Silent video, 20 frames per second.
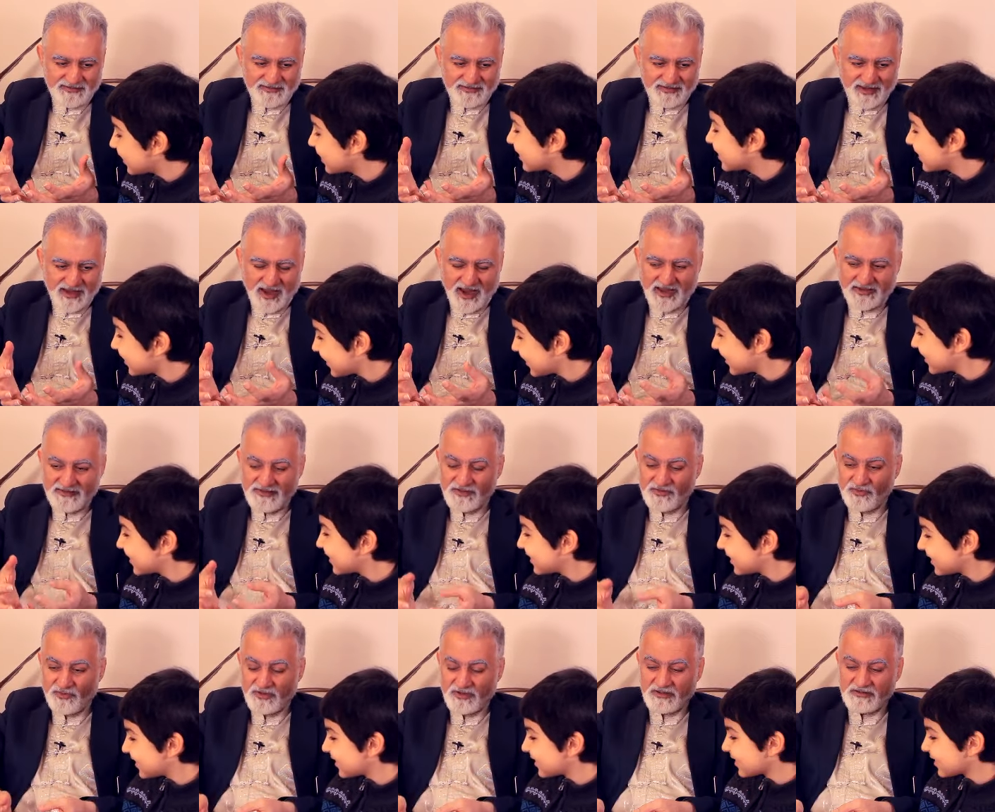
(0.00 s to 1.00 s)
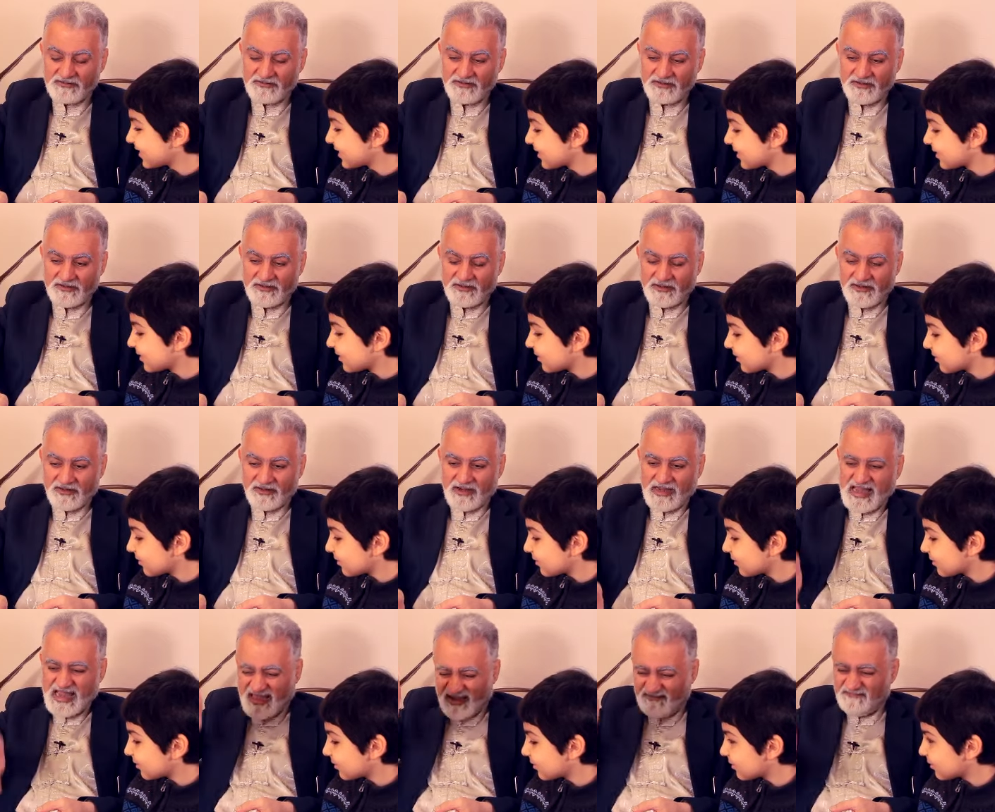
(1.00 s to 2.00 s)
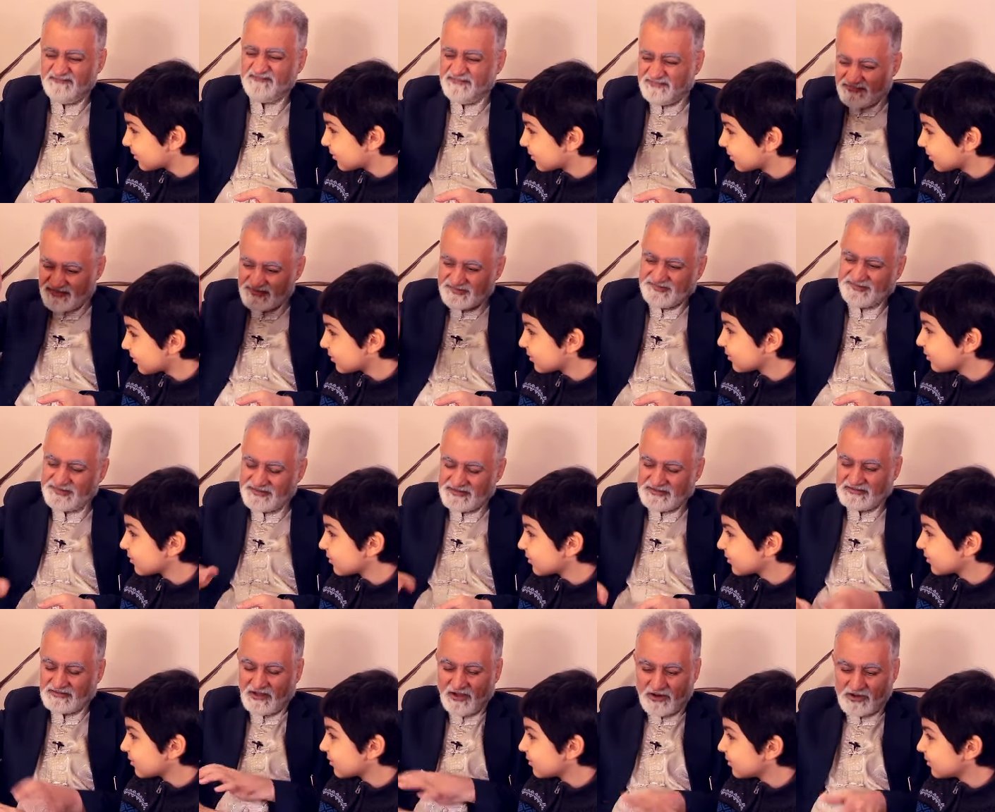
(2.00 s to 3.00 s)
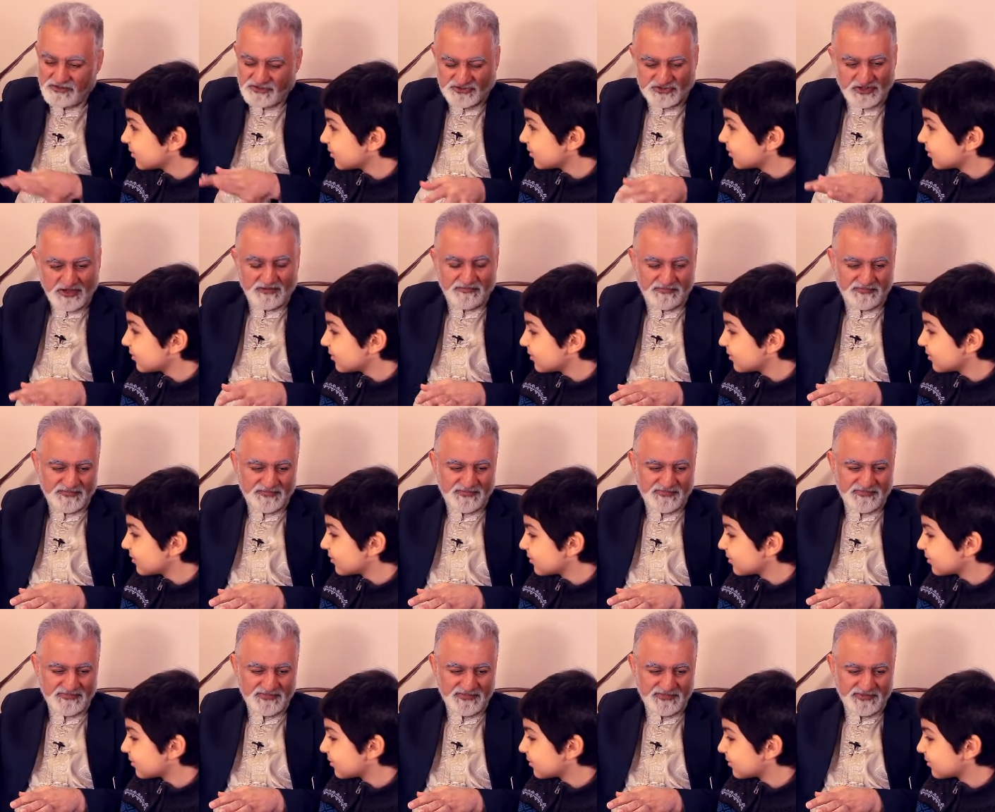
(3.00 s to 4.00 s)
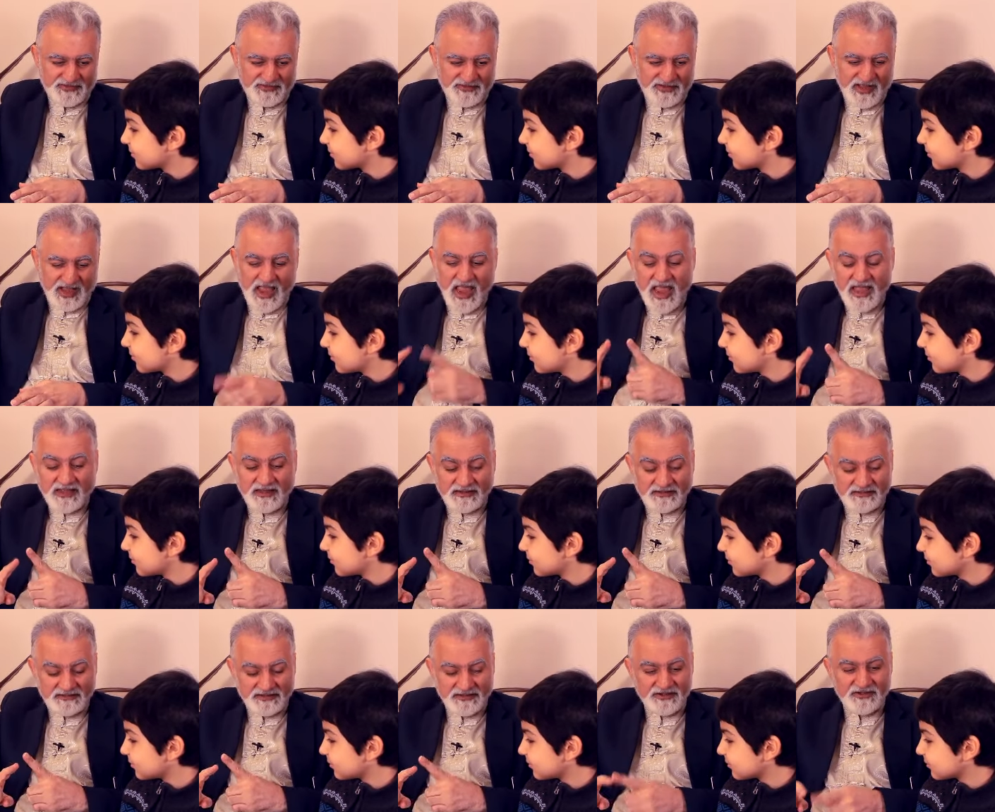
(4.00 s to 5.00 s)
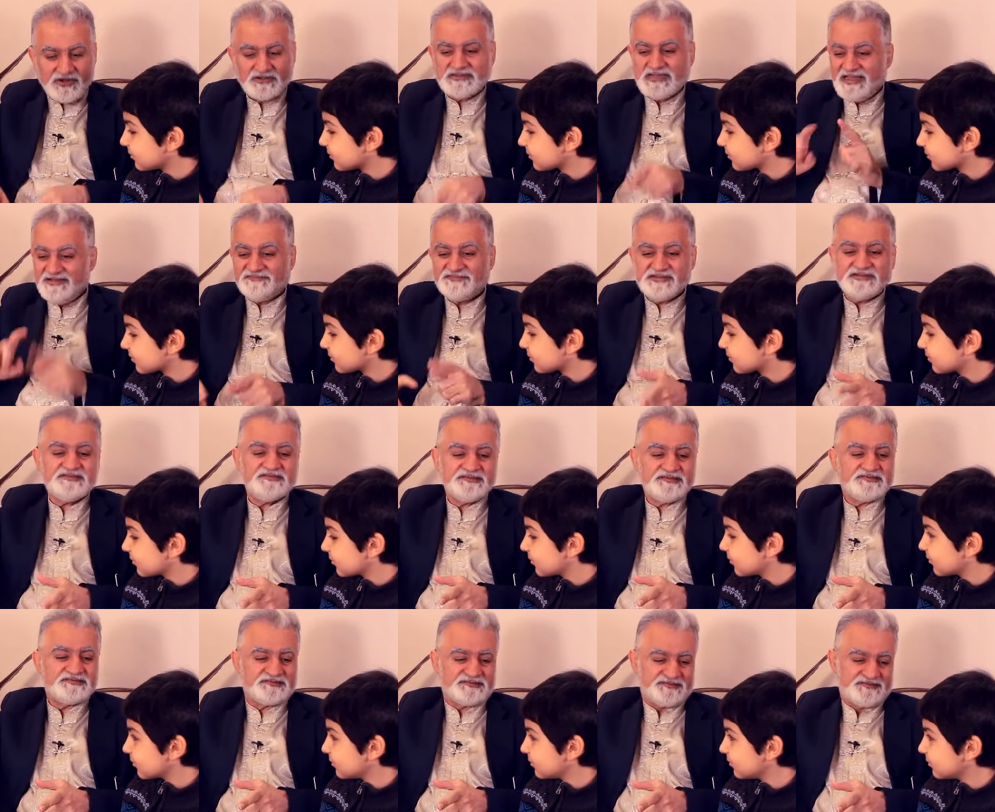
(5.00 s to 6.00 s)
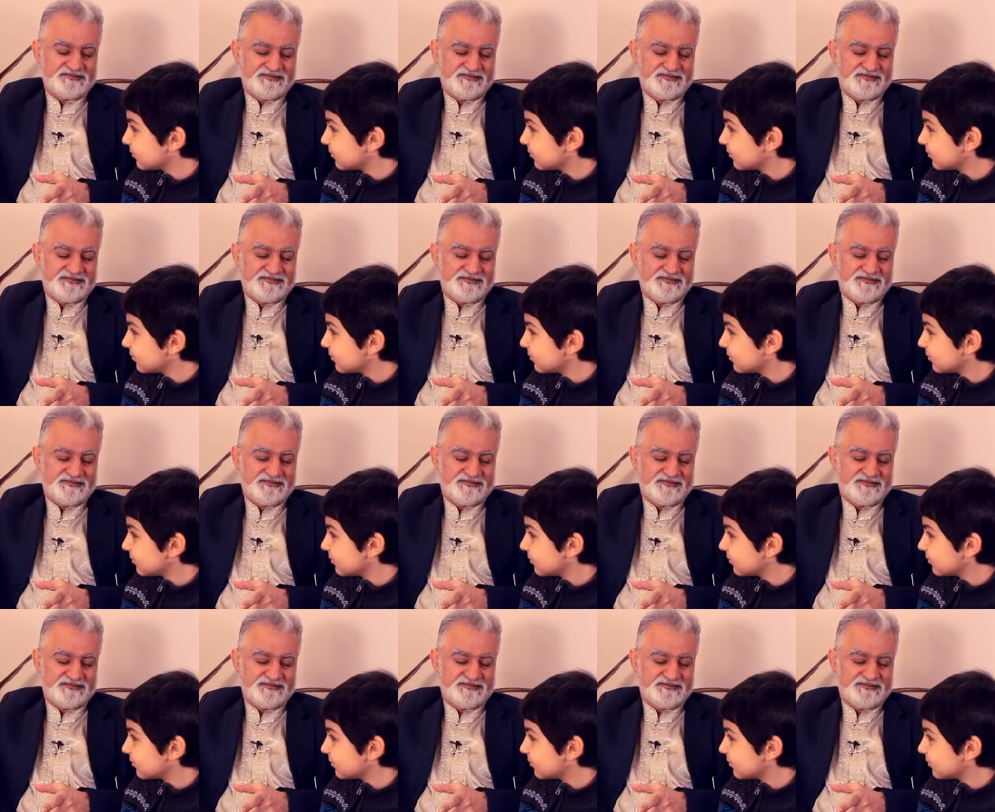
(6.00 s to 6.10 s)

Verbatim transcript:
Speaker 1: yeah, and he worked every single hard job, and he got every disease.